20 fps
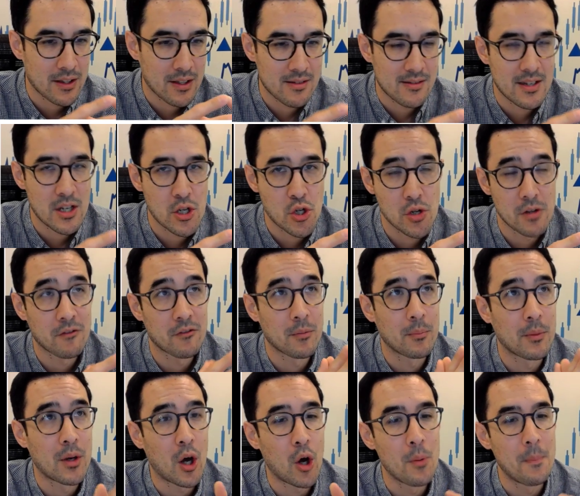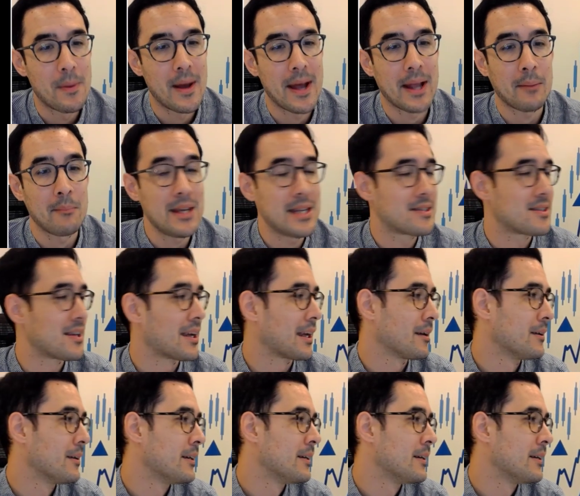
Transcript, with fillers: decision from an OPEC meeting.